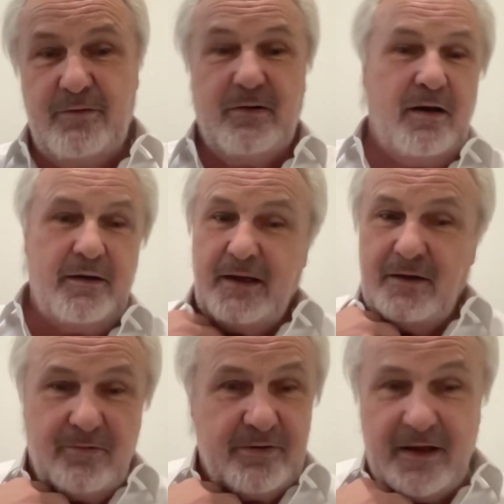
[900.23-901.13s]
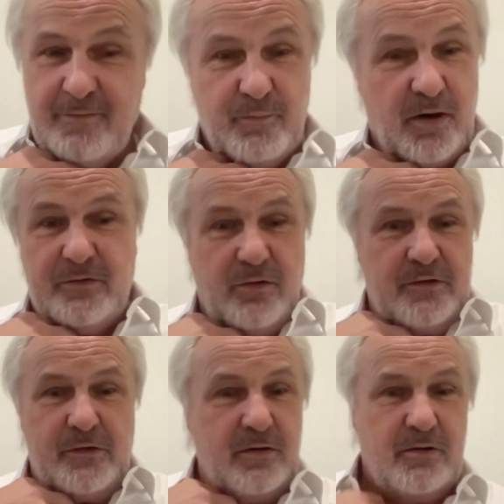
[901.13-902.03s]
Well, I cannot end my
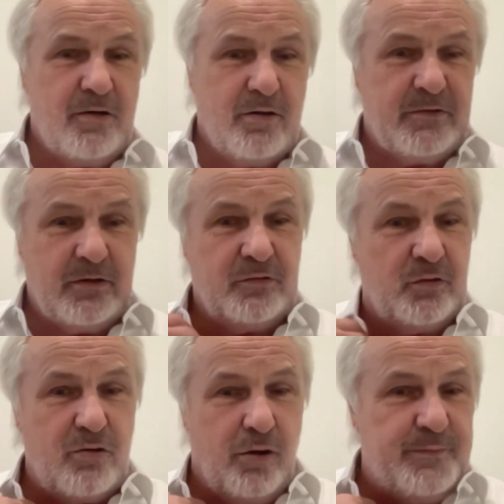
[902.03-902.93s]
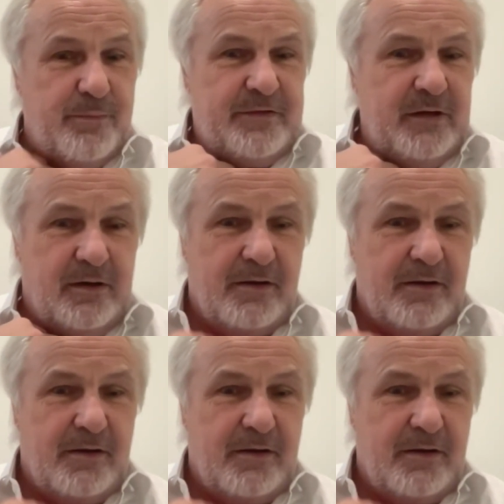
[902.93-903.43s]
talk optimistically